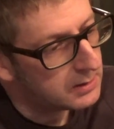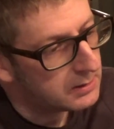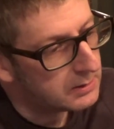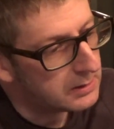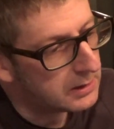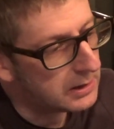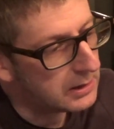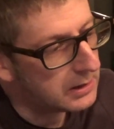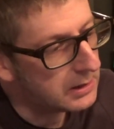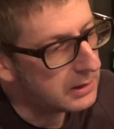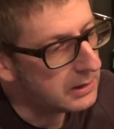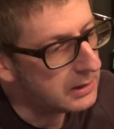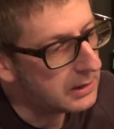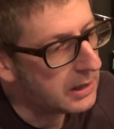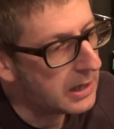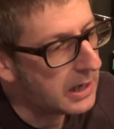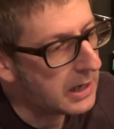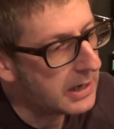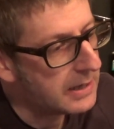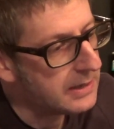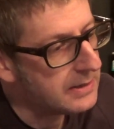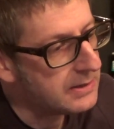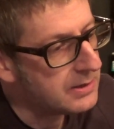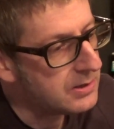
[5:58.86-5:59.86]

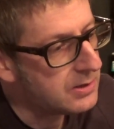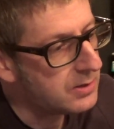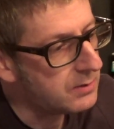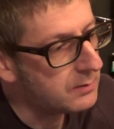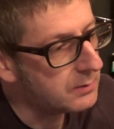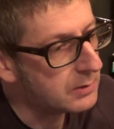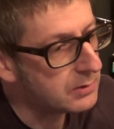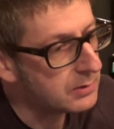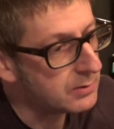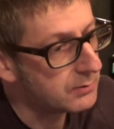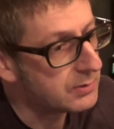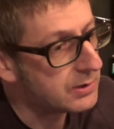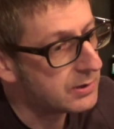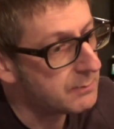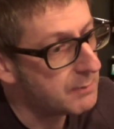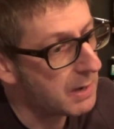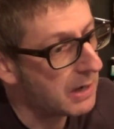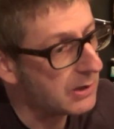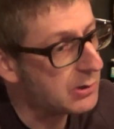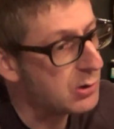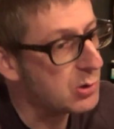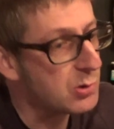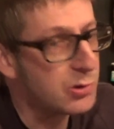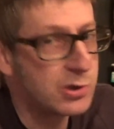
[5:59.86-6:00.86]
because obviously
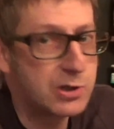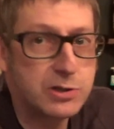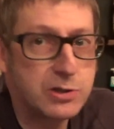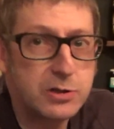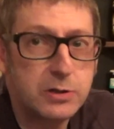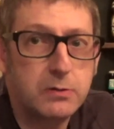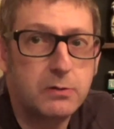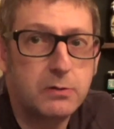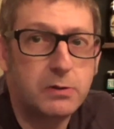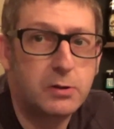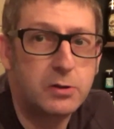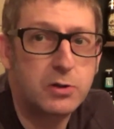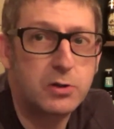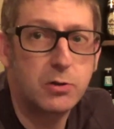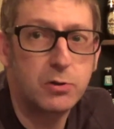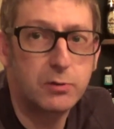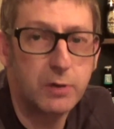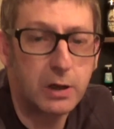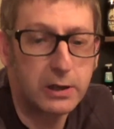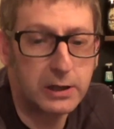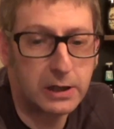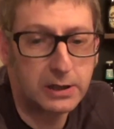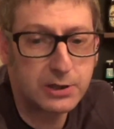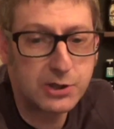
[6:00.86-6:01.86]
mussels is sort of
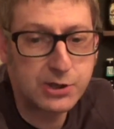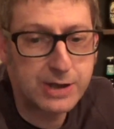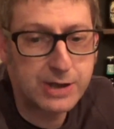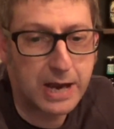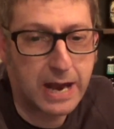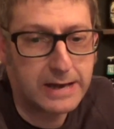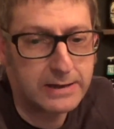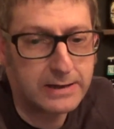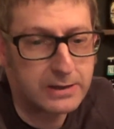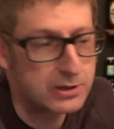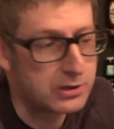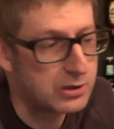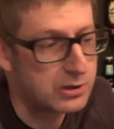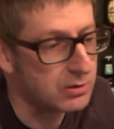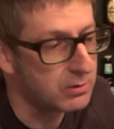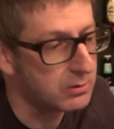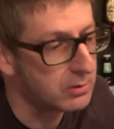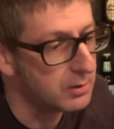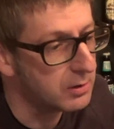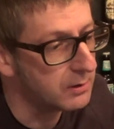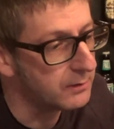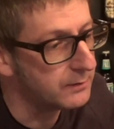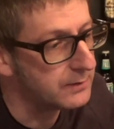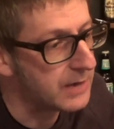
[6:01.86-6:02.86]
like a standard
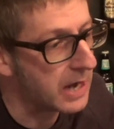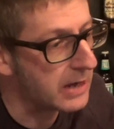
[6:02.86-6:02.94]
sort of